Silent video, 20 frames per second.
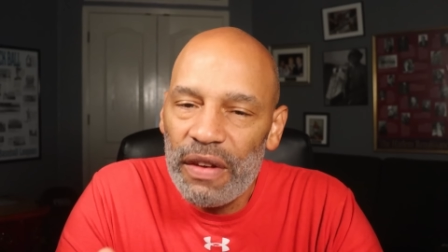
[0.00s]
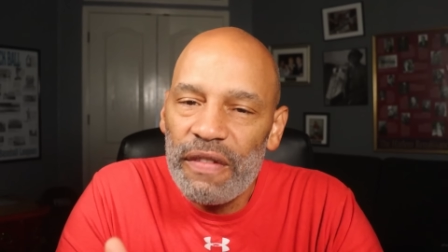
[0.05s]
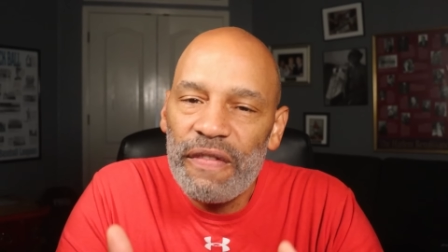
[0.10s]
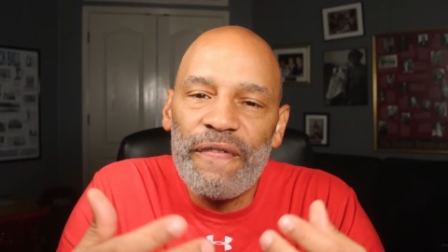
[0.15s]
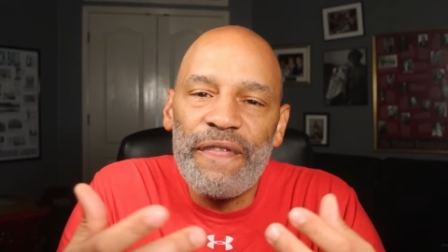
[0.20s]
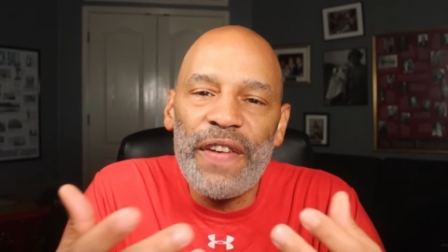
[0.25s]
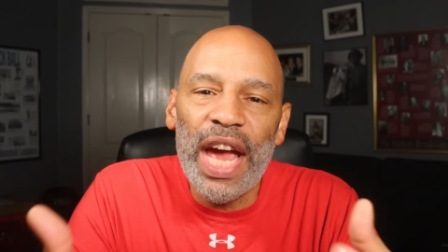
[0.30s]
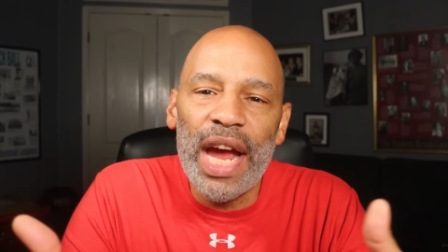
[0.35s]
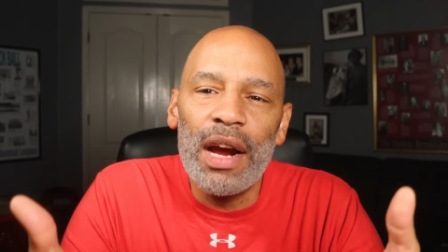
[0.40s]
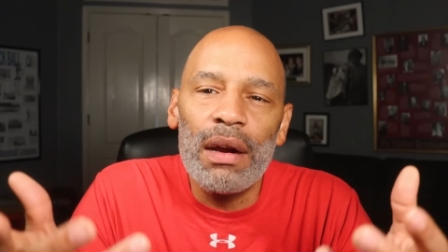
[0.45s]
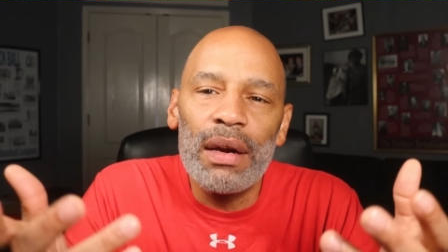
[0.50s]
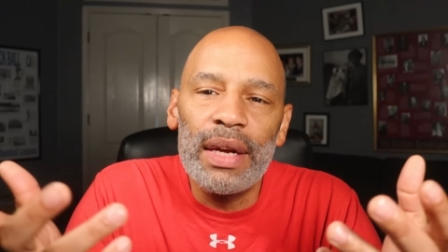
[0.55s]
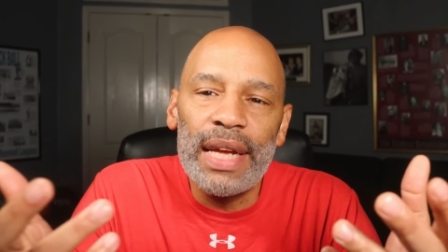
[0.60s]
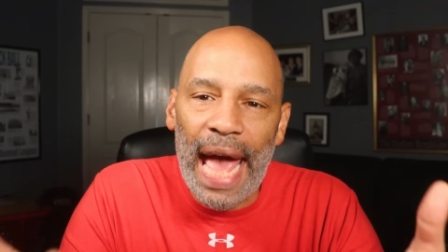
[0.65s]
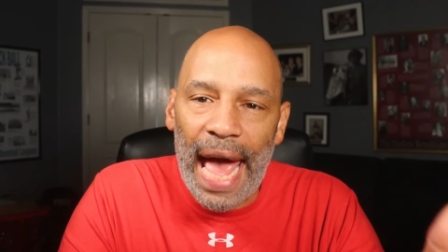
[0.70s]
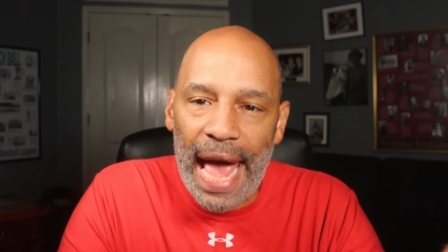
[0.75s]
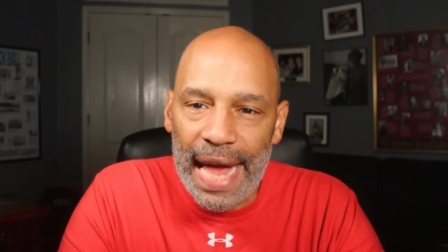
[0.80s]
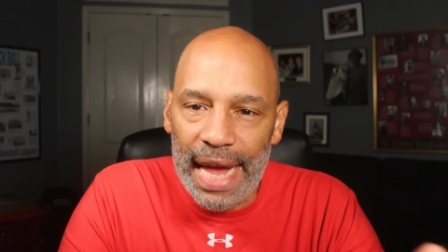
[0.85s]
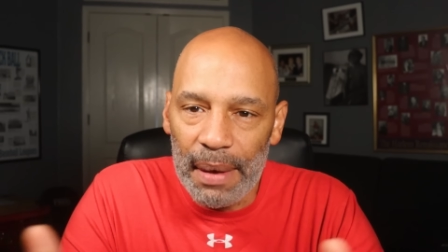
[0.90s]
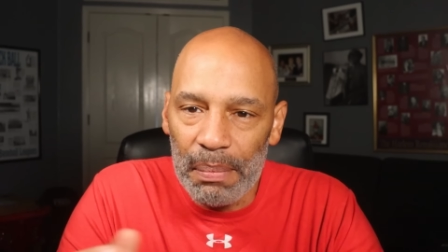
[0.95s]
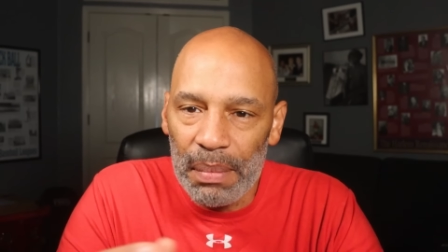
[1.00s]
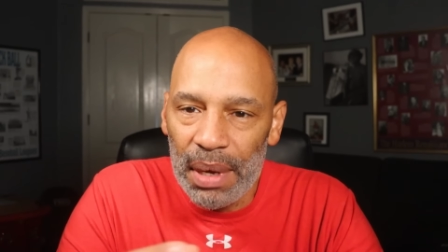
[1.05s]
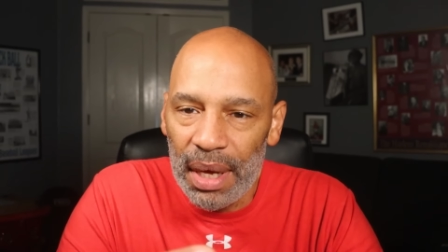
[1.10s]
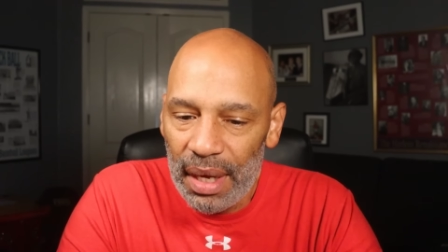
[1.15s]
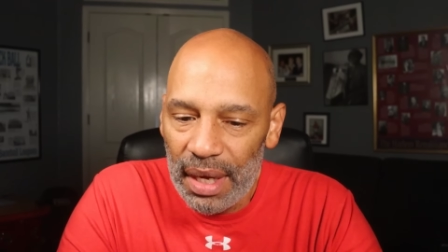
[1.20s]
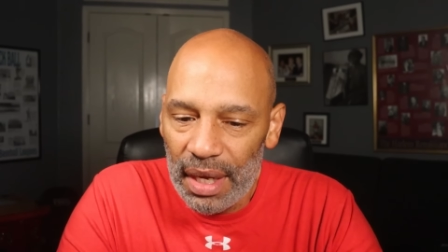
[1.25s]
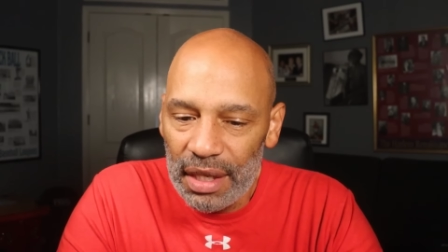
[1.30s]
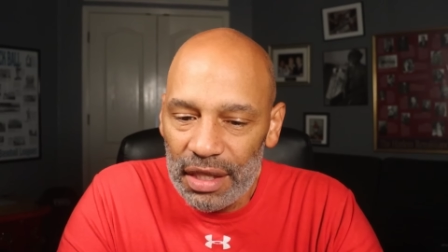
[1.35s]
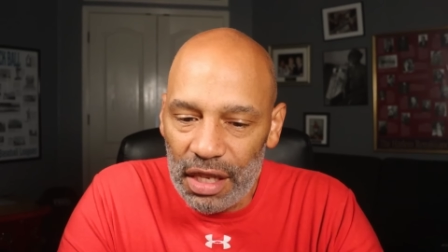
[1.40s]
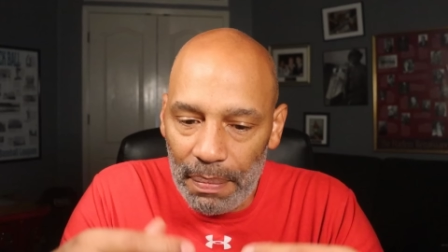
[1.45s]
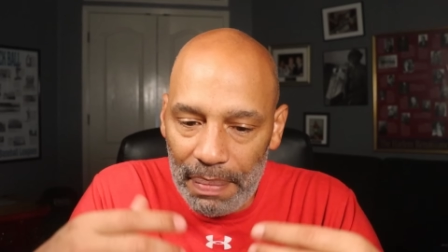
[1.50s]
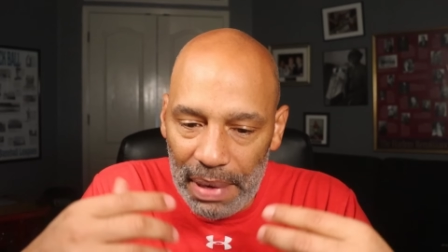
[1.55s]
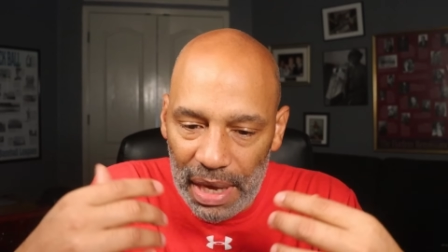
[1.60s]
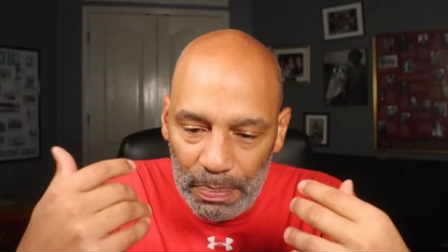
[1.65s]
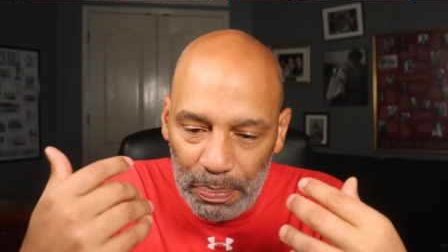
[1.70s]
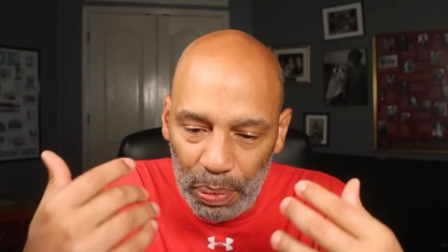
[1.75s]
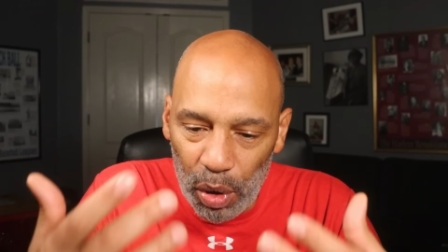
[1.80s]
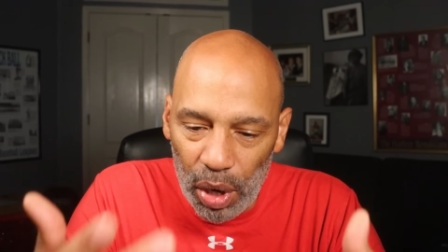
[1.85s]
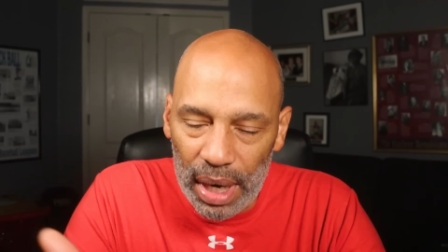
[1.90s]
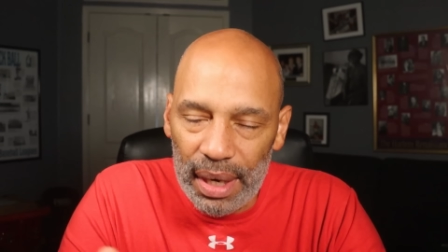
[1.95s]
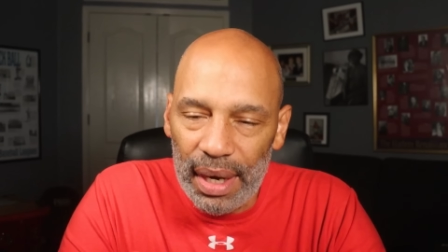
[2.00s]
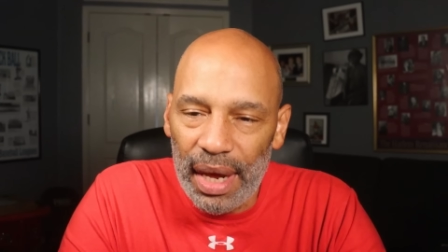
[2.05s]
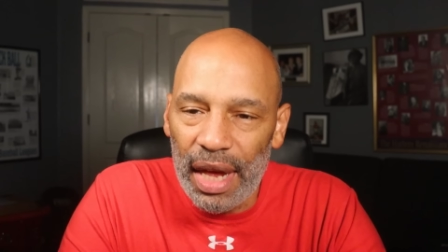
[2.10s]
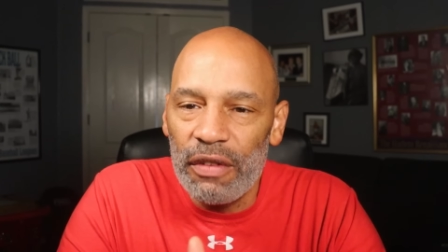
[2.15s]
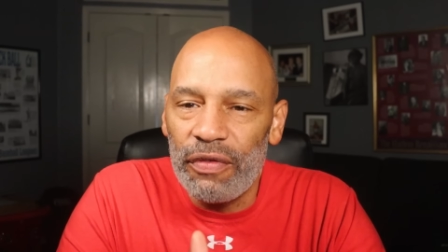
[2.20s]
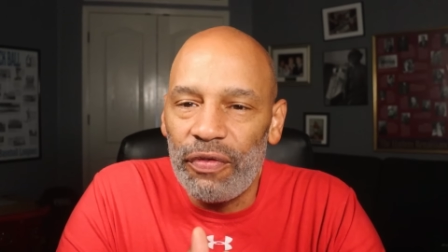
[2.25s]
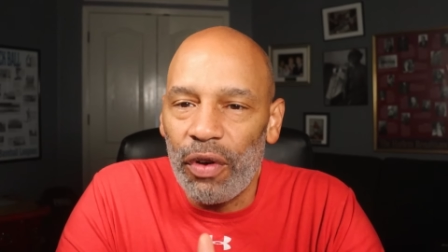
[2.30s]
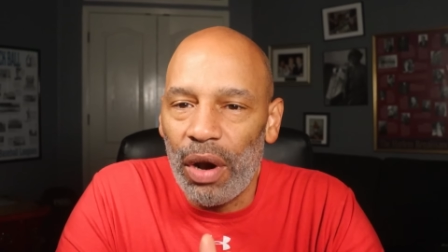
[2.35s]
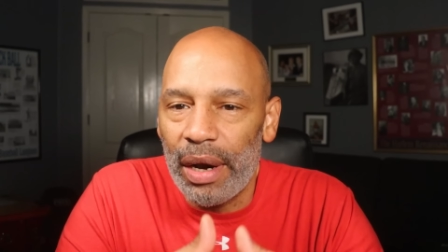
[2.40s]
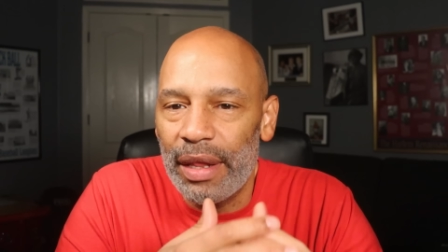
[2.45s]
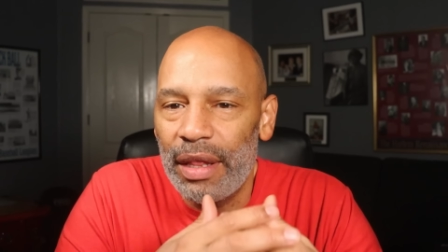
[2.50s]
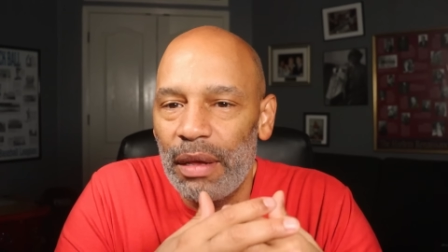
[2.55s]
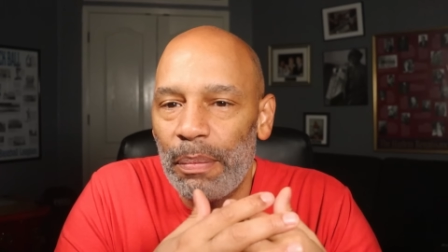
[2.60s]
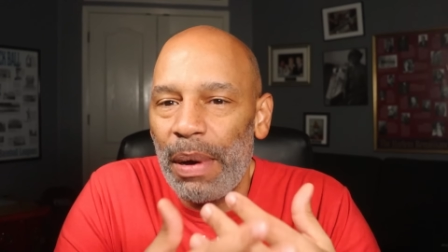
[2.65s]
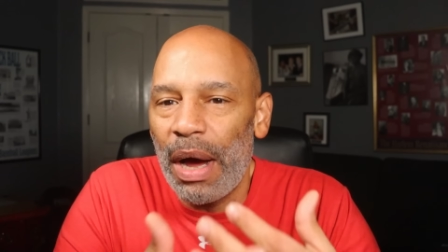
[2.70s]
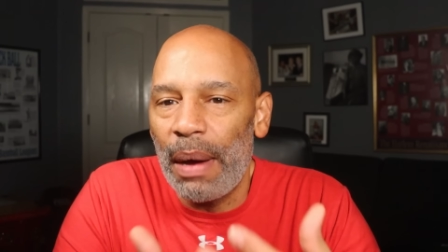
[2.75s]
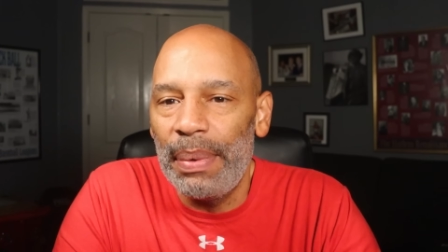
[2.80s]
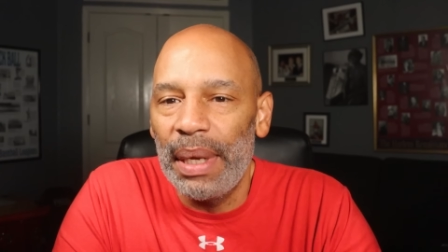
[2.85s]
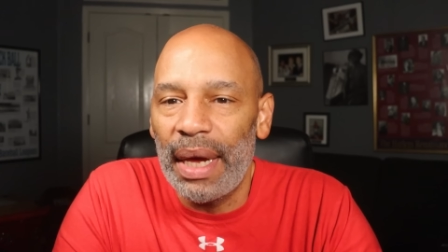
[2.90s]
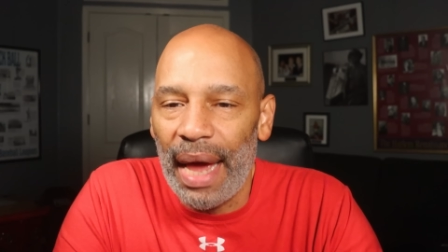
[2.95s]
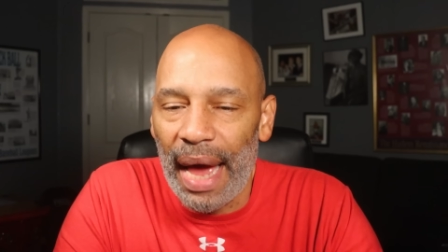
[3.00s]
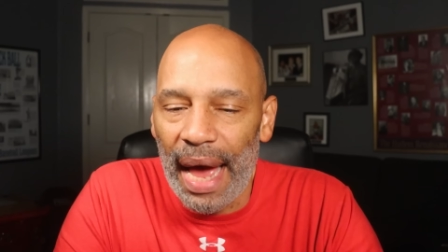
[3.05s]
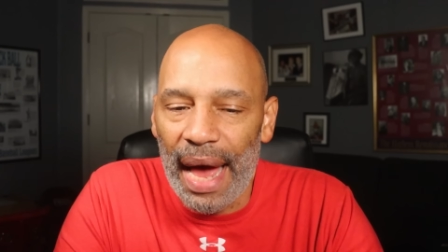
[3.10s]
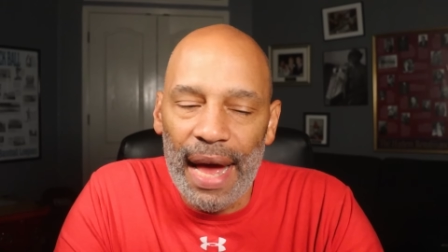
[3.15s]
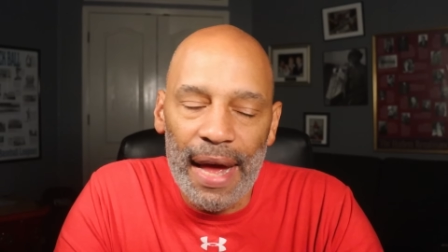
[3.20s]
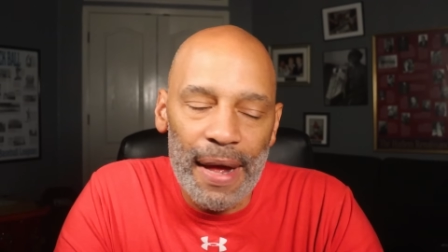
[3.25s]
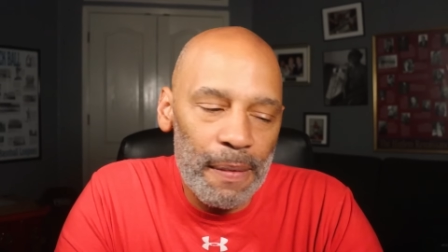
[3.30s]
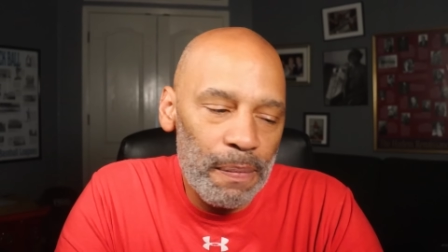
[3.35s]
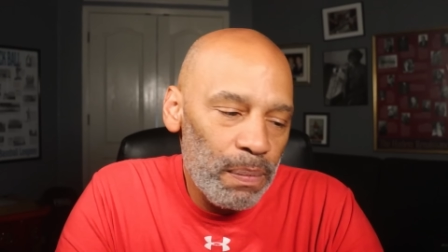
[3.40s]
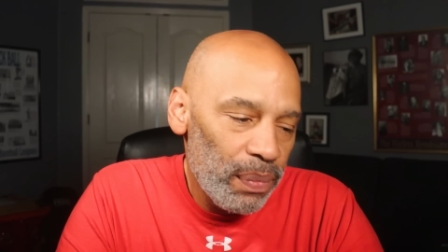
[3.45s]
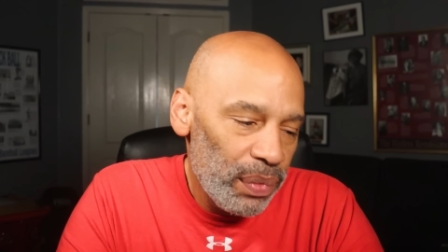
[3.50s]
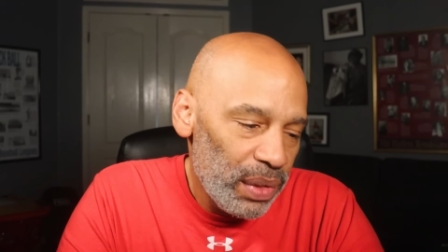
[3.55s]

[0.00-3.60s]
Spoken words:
fair game to be put in front of the public eye.